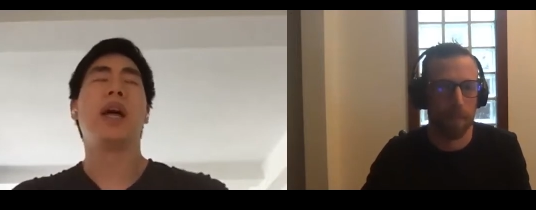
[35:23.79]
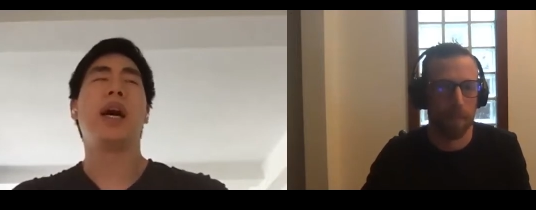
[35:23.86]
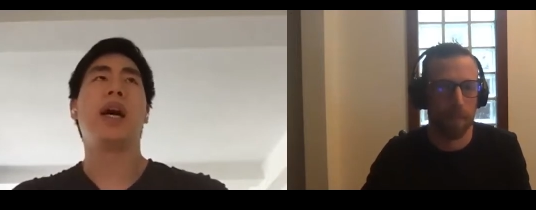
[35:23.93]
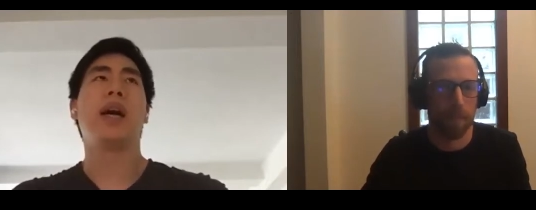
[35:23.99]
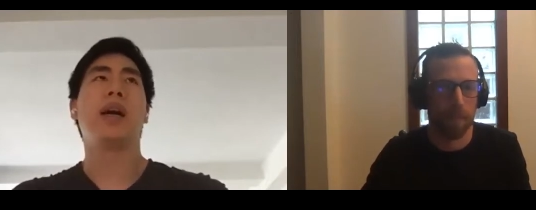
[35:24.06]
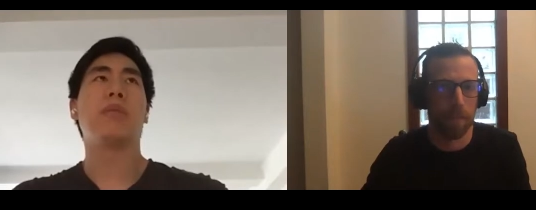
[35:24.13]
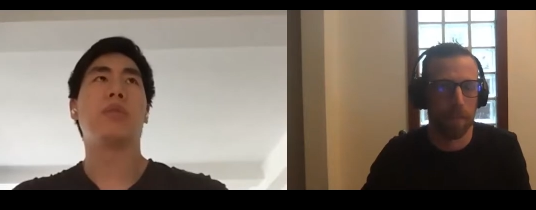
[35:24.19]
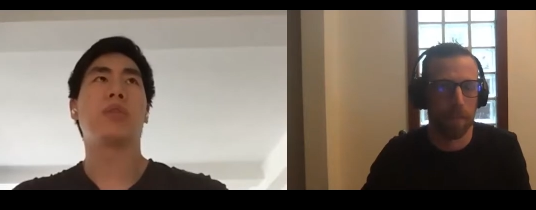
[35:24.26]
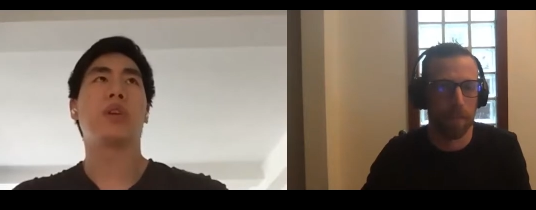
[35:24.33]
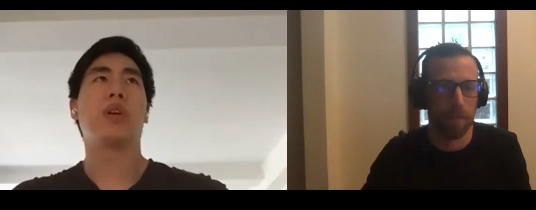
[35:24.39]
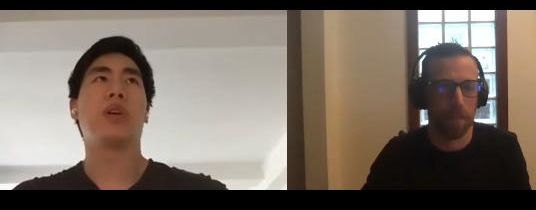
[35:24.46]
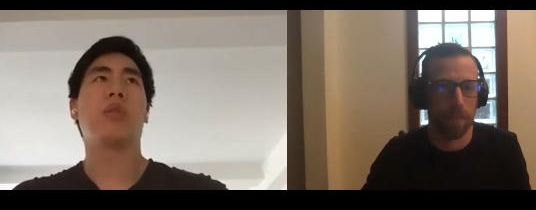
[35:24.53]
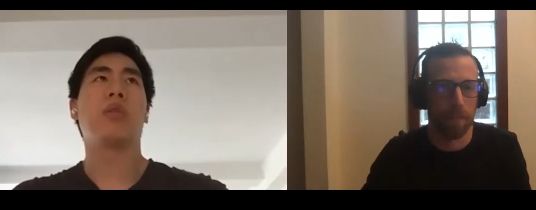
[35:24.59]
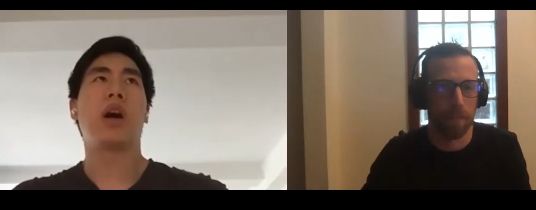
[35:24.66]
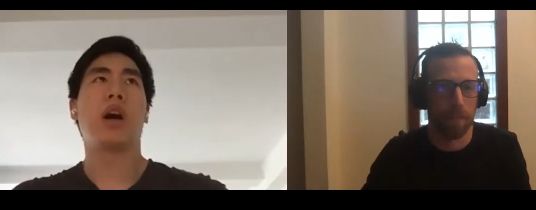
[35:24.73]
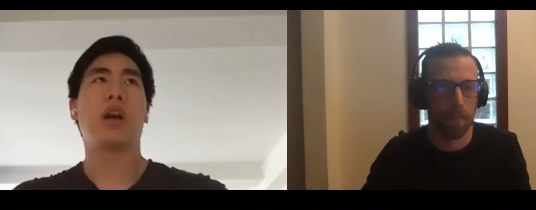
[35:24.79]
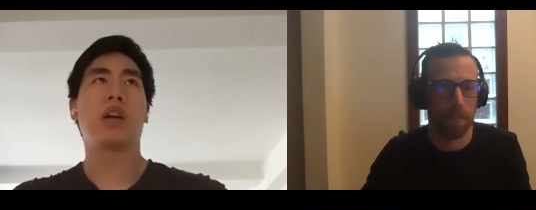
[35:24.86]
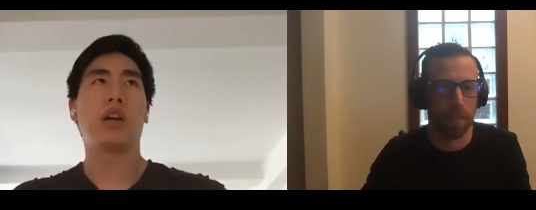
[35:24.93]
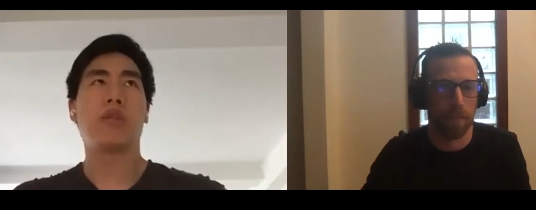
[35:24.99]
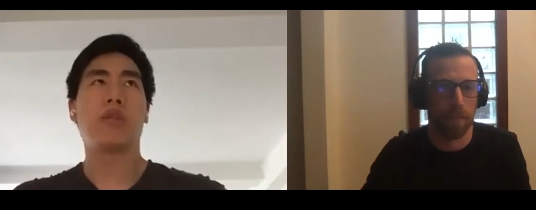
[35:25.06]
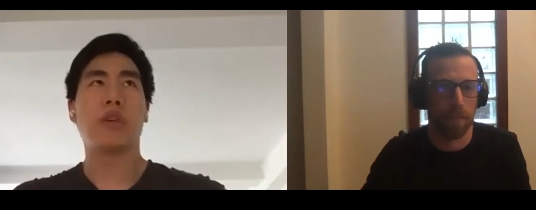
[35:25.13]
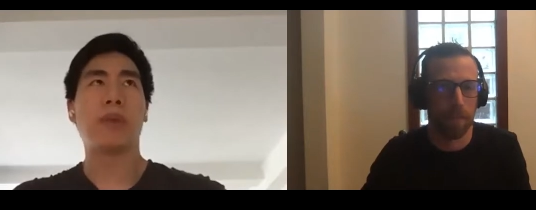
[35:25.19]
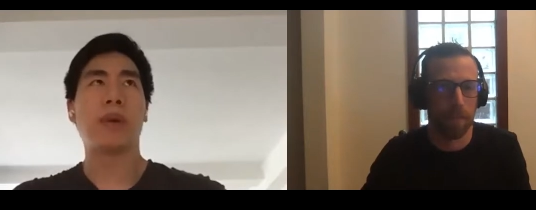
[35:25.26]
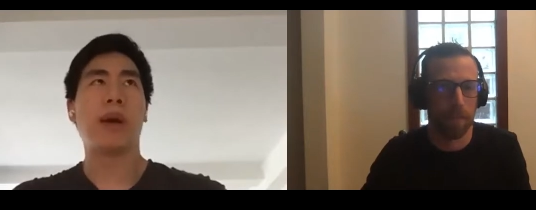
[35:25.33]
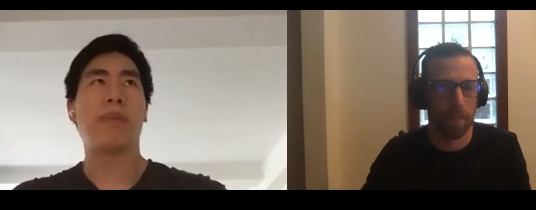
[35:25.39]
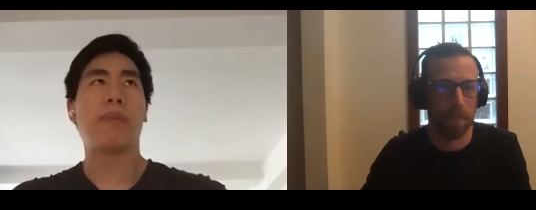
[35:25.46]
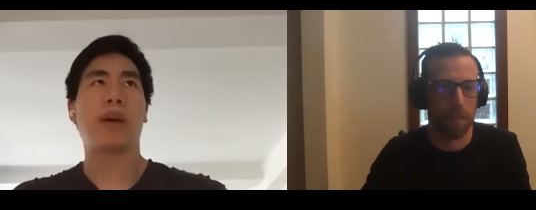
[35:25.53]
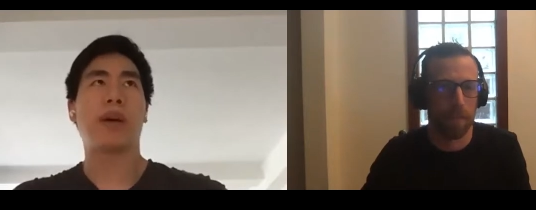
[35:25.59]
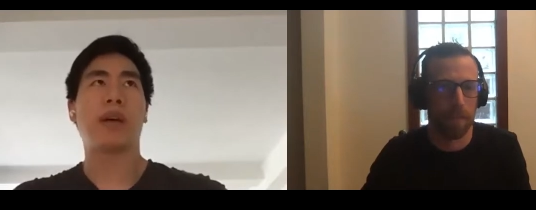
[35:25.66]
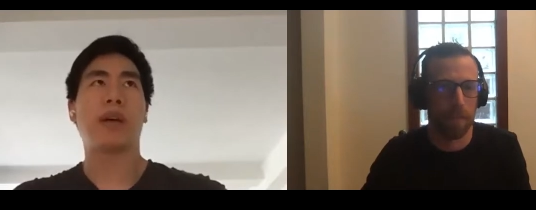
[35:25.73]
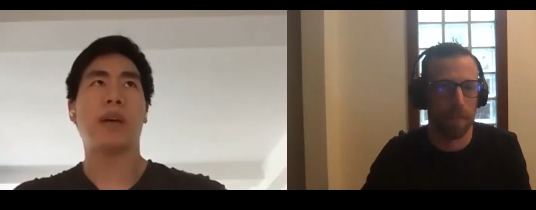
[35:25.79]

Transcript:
Speaker 1: Um, so on our roadmap,